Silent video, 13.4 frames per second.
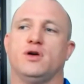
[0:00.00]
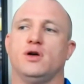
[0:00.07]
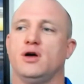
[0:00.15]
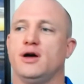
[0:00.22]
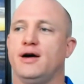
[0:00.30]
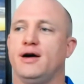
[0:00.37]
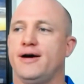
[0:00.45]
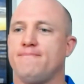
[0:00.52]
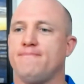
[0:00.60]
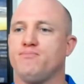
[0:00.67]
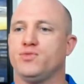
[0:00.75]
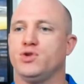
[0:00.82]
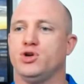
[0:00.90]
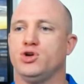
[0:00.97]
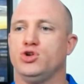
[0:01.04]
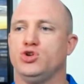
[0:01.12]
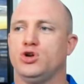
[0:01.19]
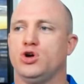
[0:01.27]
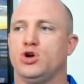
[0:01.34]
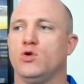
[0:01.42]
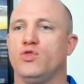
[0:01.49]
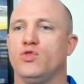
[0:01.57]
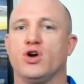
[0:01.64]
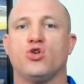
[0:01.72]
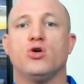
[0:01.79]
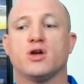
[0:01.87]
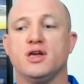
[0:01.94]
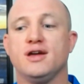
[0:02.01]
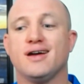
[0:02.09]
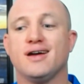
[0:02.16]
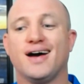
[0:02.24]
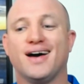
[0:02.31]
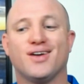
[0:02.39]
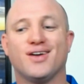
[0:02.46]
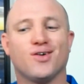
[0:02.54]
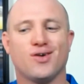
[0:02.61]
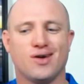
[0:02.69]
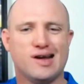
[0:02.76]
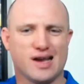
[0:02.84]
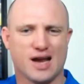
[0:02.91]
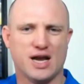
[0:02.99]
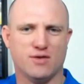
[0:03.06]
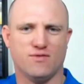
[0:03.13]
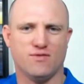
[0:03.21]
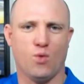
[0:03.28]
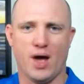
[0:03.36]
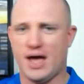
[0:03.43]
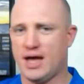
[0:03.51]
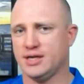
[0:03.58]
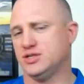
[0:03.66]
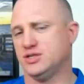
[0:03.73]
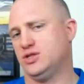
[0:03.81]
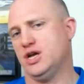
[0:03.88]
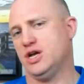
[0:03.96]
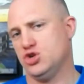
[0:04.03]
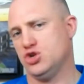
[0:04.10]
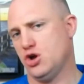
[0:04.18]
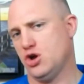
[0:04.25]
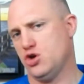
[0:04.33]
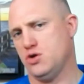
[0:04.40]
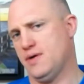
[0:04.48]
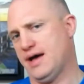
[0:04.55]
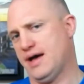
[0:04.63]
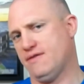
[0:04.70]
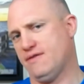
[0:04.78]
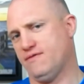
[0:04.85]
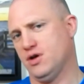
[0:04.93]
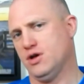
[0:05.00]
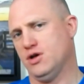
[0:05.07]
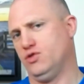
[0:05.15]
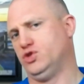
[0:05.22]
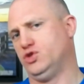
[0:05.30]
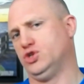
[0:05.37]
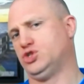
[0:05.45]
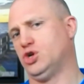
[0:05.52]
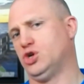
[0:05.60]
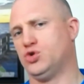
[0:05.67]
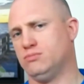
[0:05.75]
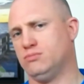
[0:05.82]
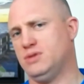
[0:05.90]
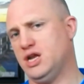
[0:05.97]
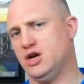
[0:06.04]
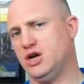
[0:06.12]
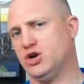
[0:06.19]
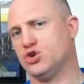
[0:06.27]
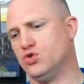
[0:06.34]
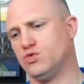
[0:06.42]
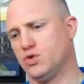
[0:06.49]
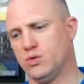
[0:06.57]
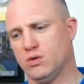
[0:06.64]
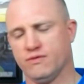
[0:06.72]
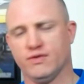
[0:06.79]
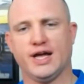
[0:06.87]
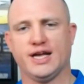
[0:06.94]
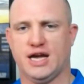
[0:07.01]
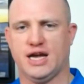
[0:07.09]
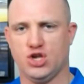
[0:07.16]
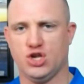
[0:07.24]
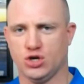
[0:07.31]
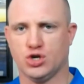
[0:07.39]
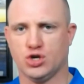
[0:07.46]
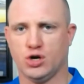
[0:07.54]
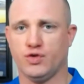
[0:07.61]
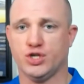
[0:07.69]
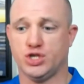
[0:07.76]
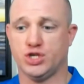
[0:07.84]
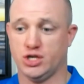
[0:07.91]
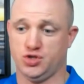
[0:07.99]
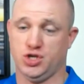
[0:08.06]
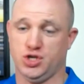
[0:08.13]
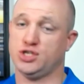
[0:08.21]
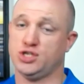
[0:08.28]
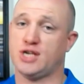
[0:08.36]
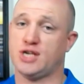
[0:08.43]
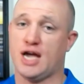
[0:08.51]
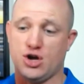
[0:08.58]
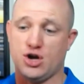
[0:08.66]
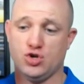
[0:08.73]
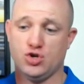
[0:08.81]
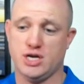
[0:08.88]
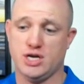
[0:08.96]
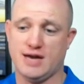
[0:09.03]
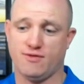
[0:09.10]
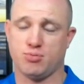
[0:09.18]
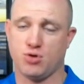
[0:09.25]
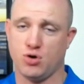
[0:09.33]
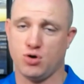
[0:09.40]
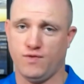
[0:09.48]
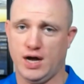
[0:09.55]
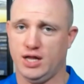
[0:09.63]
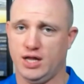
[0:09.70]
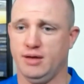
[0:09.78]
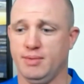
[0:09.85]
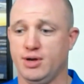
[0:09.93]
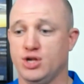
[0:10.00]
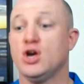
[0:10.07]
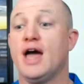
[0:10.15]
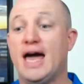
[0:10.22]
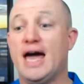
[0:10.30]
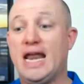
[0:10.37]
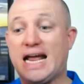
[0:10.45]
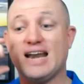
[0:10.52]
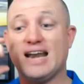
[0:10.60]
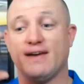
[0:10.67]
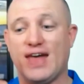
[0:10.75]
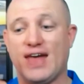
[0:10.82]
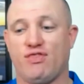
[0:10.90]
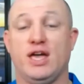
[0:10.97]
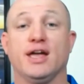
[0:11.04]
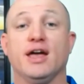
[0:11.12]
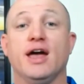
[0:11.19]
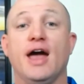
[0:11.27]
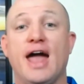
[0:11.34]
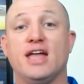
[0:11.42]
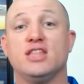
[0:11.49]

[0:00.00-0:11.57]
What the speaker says: the cookie cutter kind of ways that you have the social media guru of like 10 years ago that says this is how you need to have a profile image, and he kind of had that thing. And